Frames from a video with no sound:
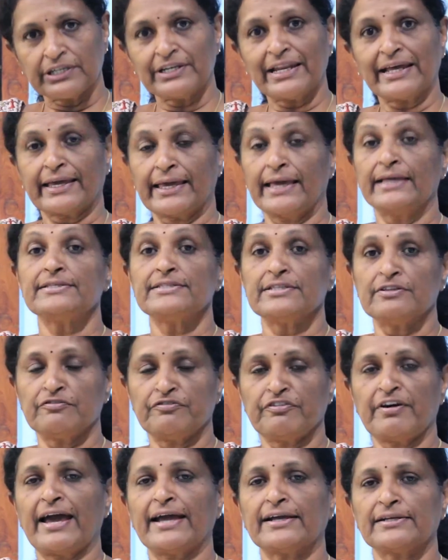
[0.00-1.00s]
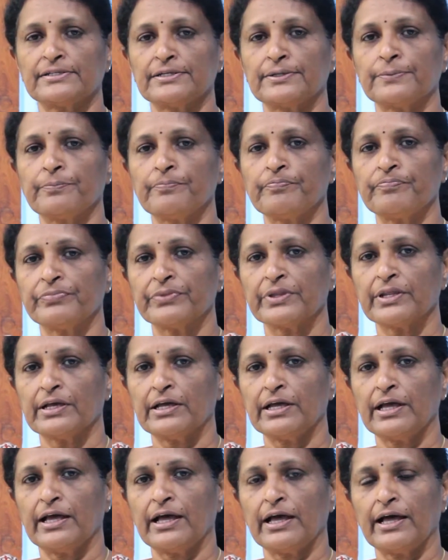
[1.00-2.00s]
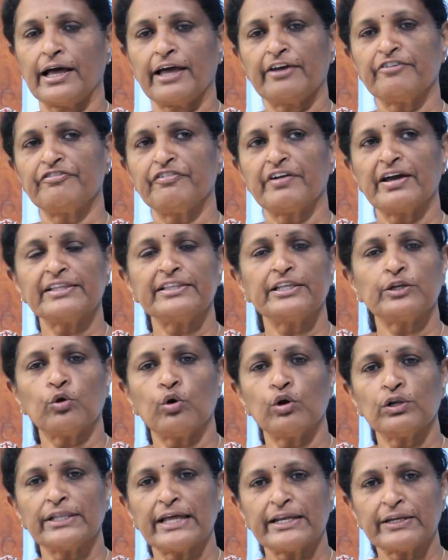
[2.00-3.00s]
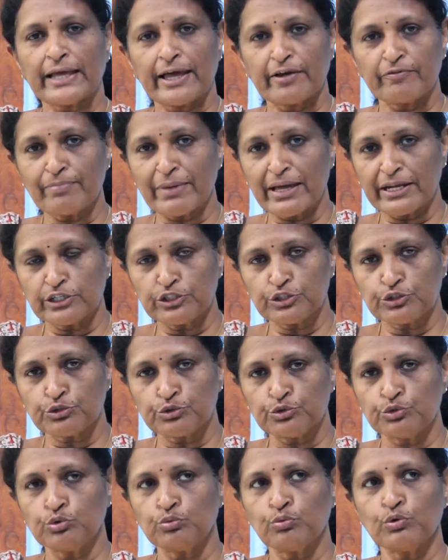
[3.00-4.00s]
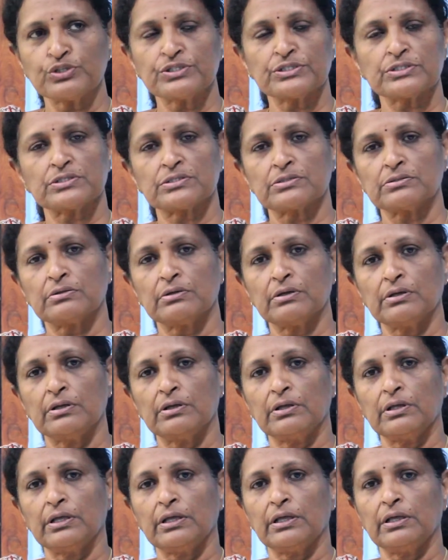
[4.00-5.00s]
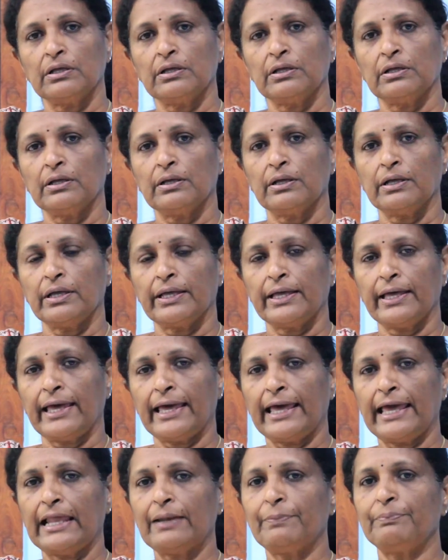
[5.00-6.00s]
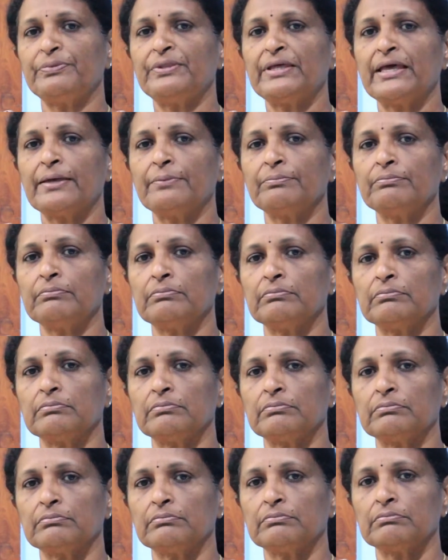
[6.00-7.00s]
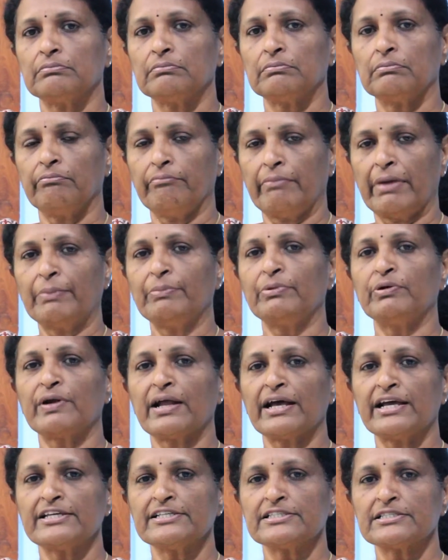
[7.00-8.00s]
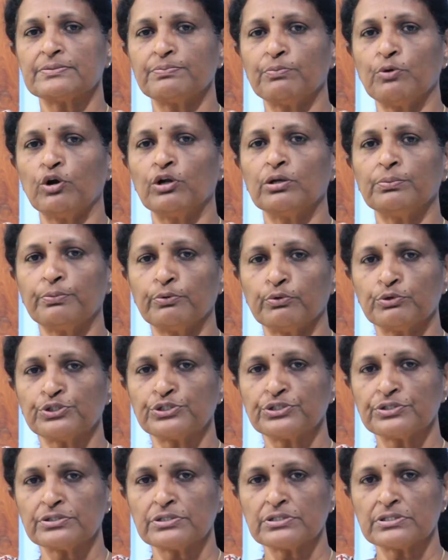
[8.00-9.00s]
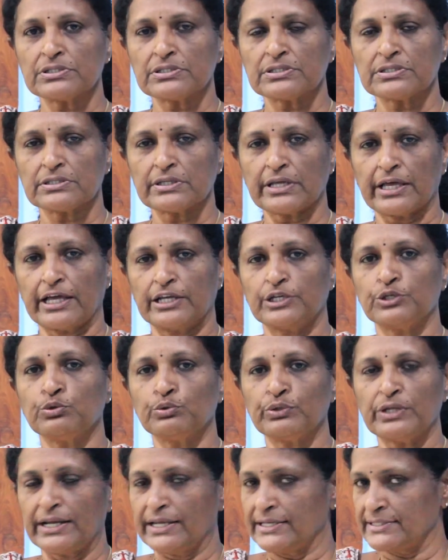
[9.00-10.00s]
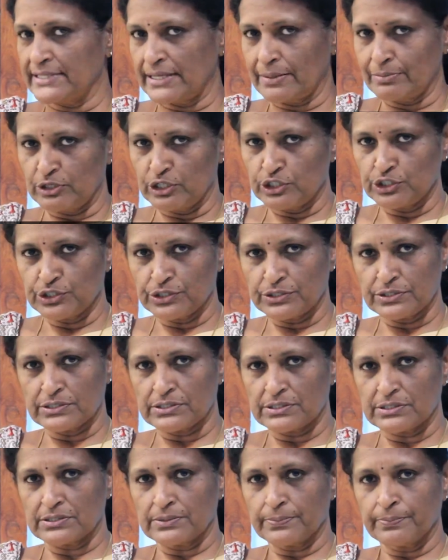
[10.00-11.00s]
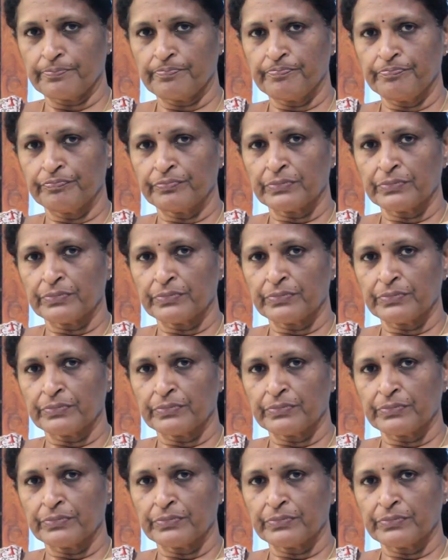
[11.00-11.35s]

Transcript: decades, in fact, I find that all that I have managed to do was help them memorize smaller portions and do their examinations.